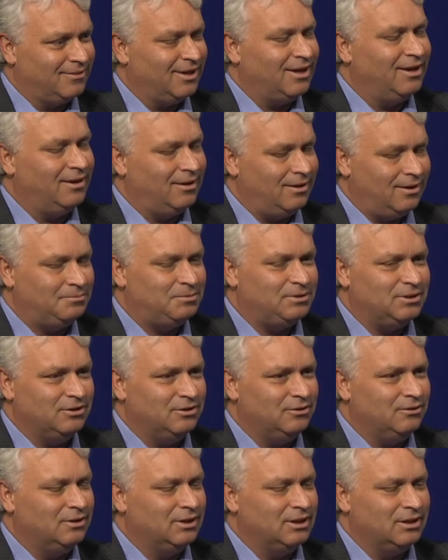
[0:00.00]
Yeah,
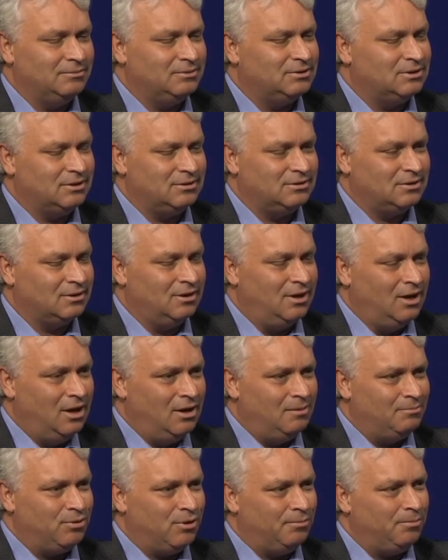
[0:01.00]
absolutely. It's a
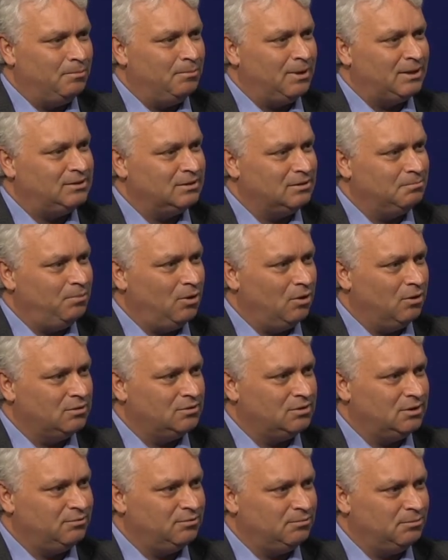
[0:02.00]
problematic
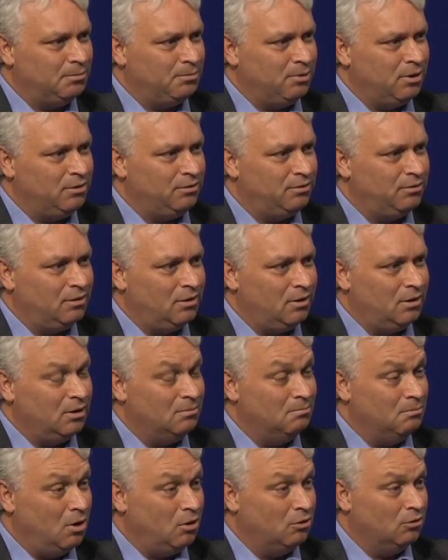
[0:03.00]
policy from both a
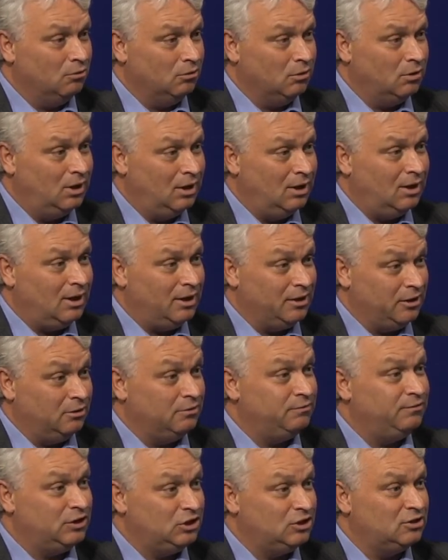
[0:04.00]
moral and an
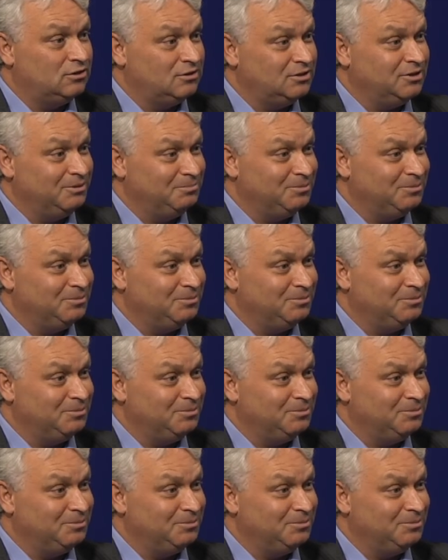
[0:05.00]
efficiency